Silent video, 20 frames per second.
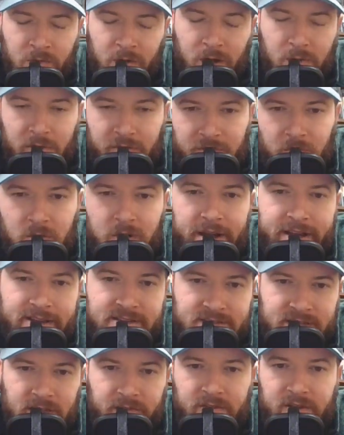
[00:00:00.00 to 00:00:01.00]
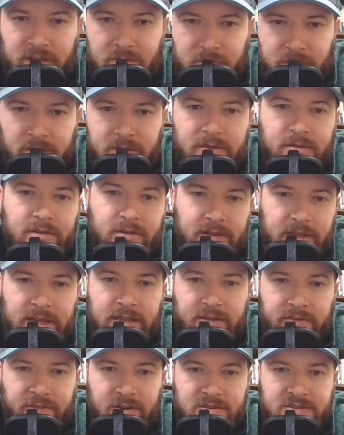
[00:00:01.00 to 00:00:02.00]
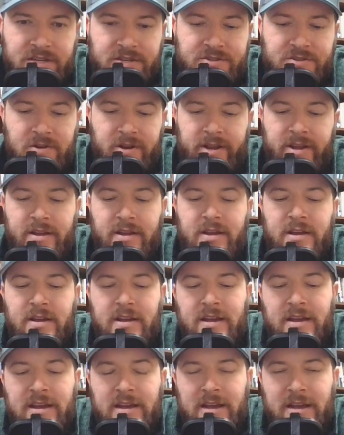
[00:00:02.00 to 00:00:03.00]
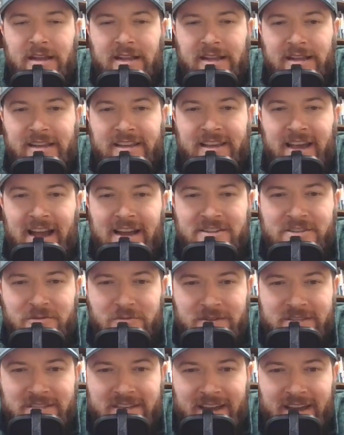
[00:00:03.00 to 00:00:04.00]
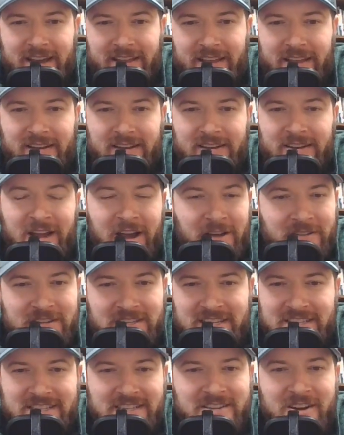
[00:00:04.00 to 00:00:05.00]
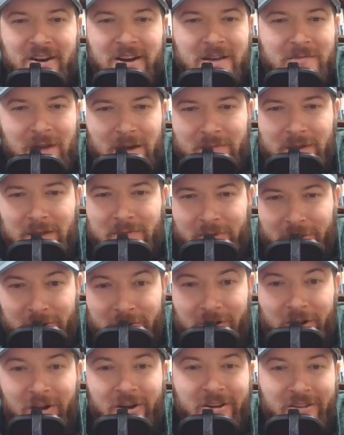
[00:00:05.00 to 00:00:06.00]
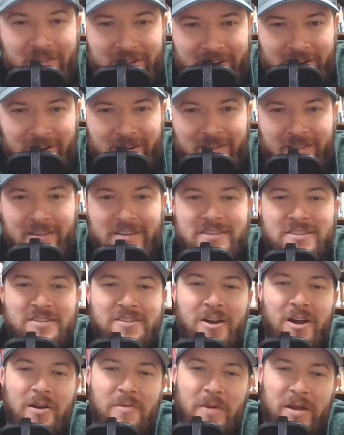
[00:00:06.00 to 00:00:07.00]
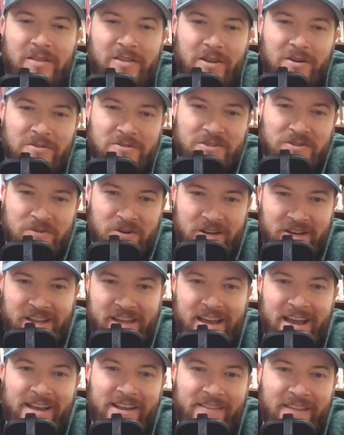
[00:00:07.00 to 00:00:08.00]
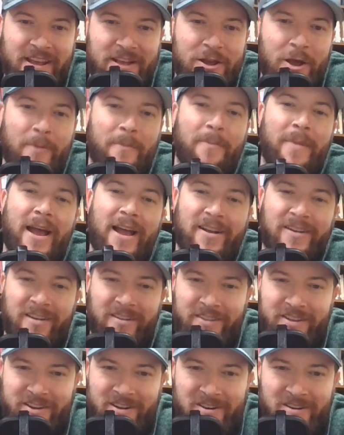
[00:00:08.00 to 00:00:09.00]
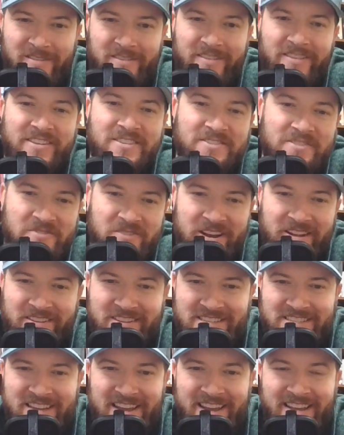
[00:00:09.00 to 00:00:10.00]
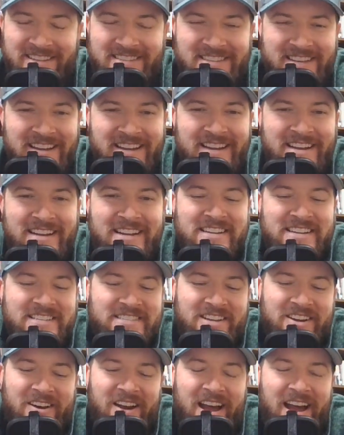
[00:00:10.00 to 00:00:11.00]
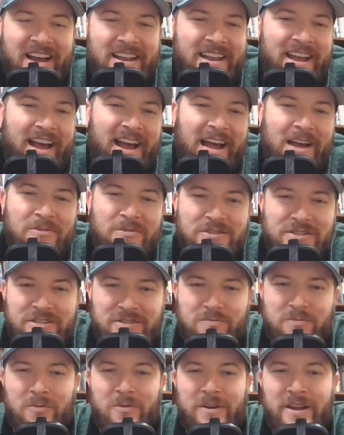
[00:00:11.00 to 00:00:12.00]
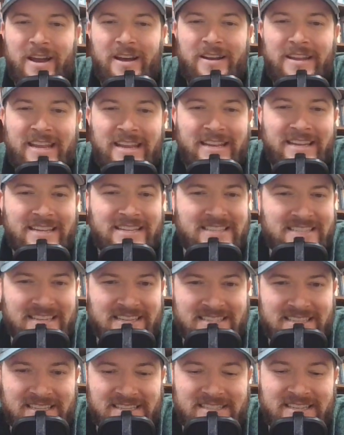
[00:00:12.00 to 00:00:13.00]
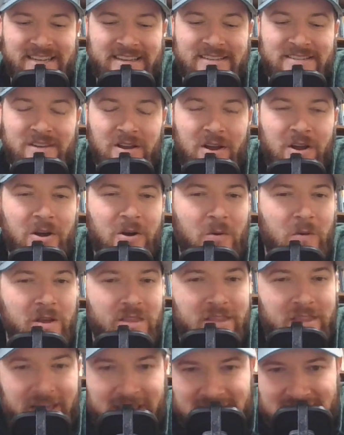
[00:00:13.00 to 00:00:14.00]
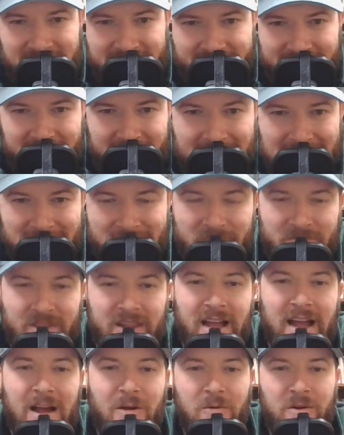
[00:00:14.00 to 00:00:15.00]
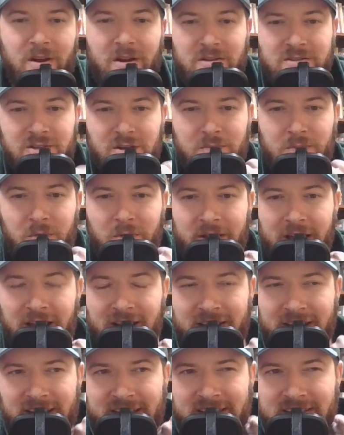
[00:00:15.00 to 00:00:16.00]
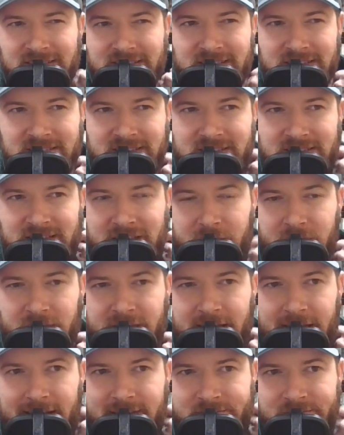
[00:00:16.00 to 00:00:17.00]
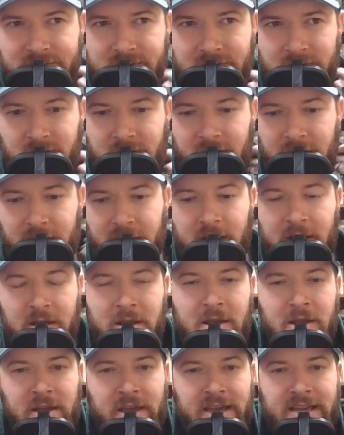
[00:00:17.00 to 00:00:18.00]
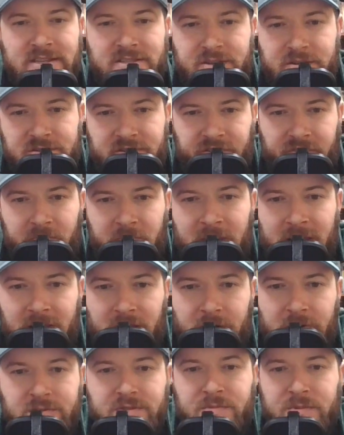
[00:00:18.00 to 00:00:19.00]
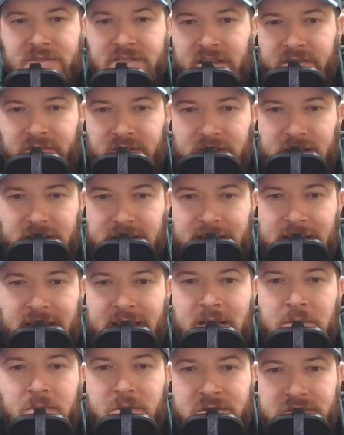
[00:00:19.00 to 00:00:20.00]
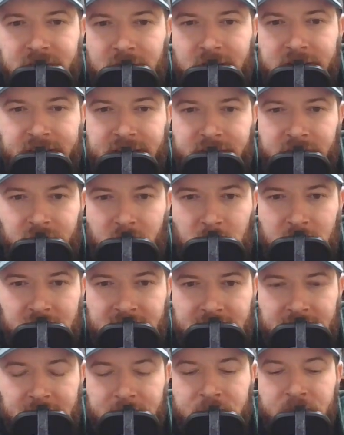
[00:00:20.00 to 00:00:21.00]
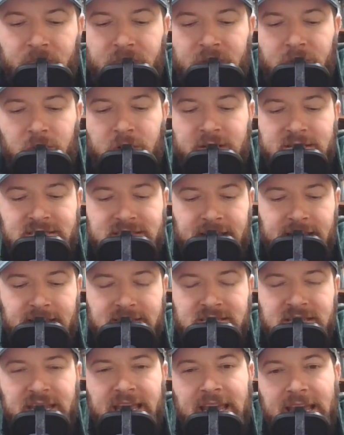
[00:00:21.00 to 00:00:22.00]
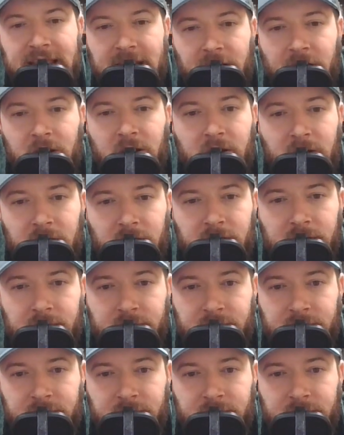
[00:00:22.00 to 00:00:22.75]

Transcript: Well, before 80-70, but in the first century. Kayser would say that, no, this isn't talking about people who are on the earth. This is talking about those who are dead and they come back on the earth and surround the saints. So I would just point out inconsistencies with things like that. I would also point out an inconsistency with Kayser on his use of melo, specifically Hebrews 13:14, where it says, here,